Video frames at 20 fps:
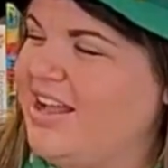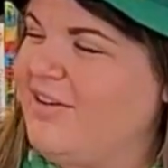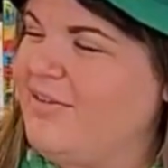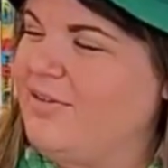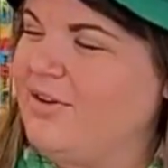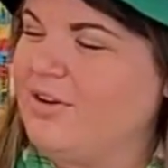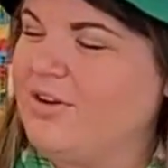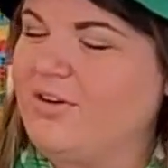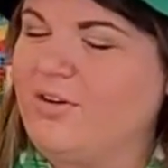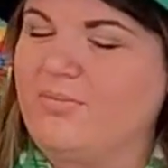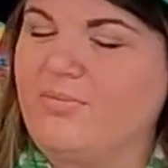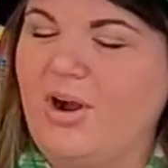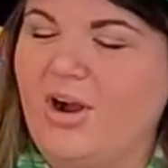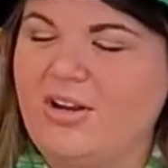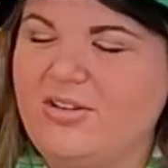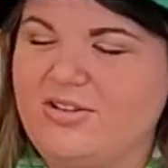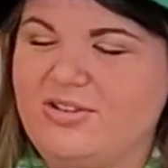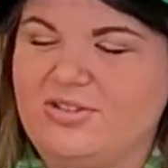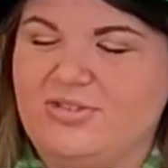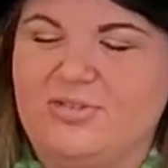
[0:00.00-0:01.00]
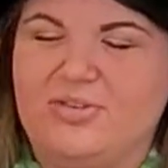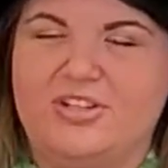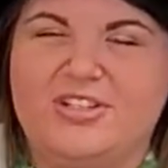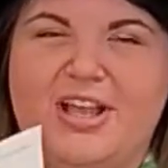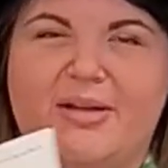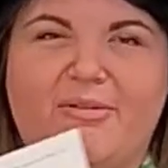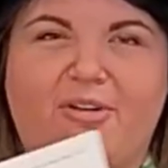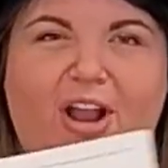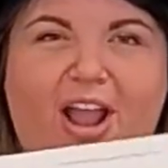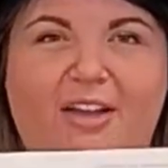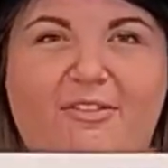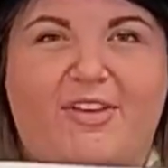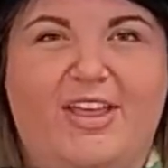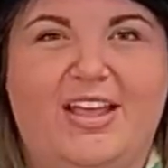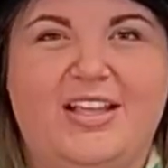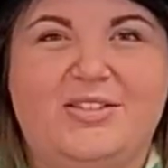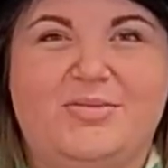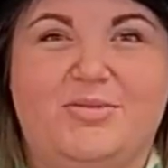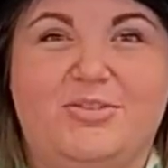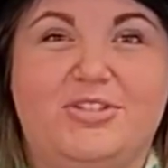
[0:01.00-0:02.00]
of your March Storytime Craft
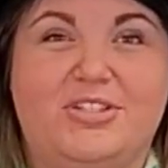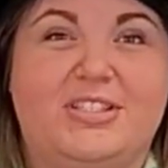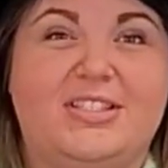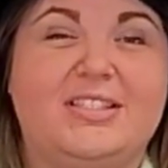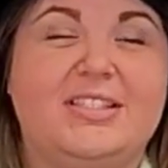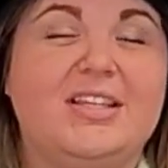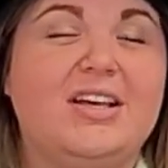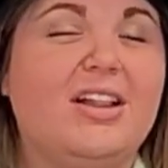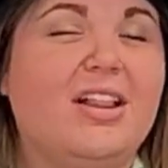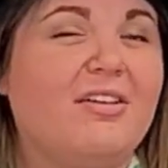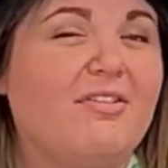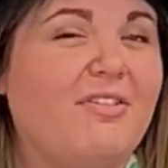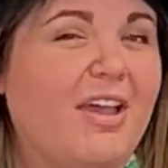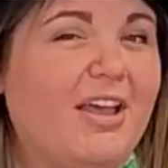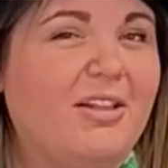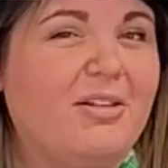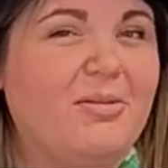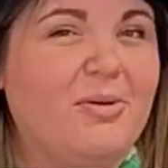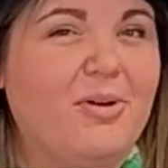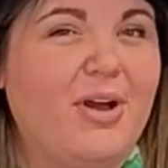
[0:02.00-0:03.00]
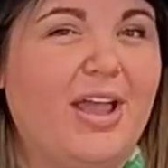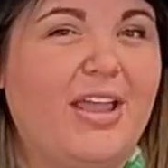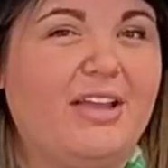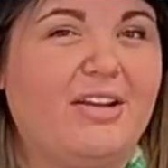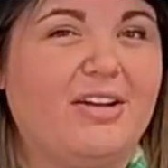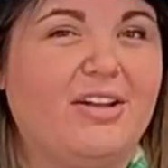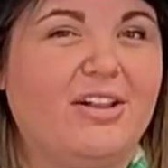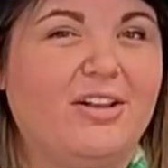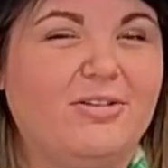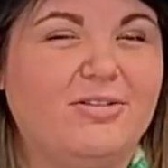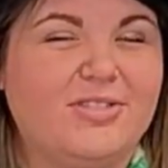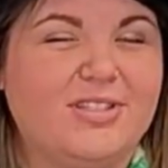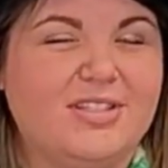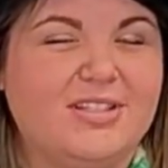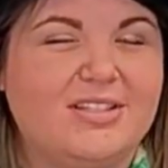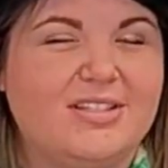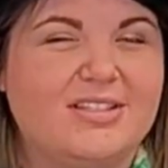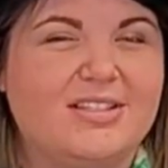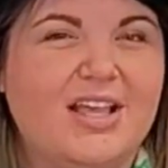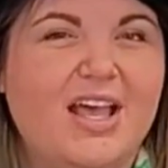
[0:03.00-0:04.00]
Kits, which is still available at your
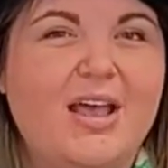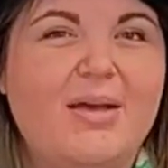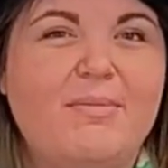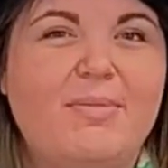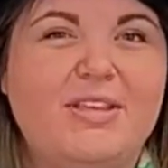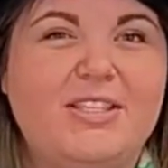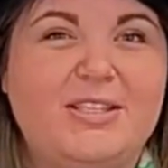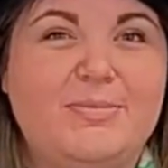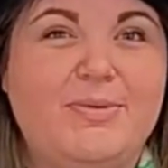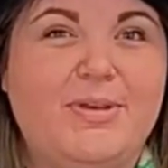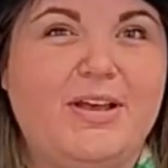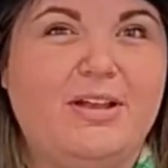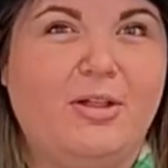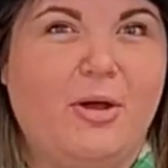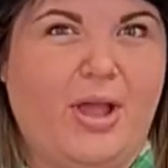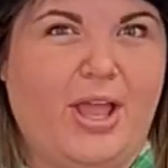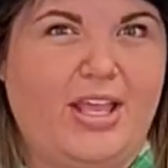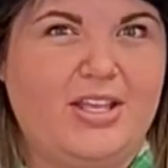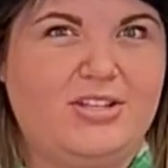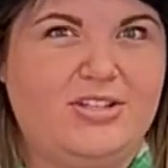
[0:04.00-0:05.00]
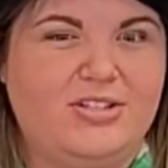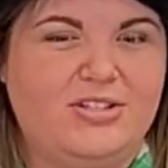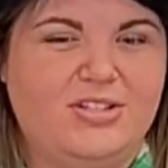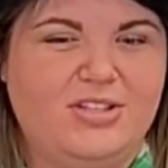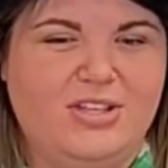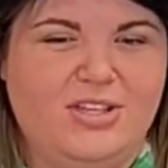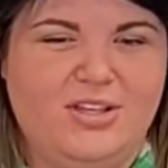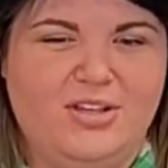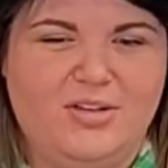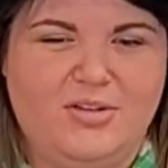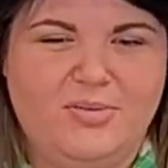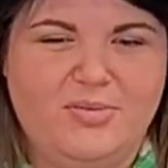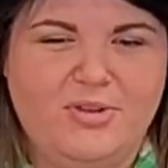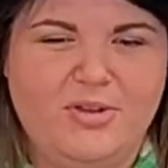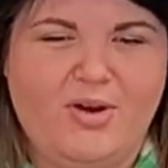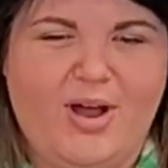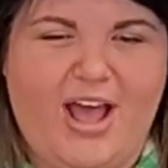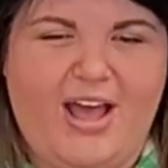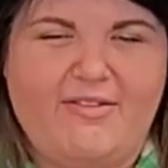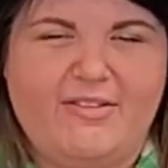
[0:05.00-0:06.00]
closest BCPO location to you,
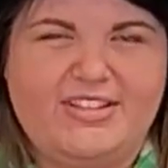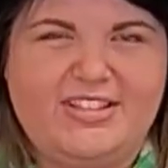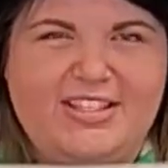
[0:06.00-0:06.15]
you'll have a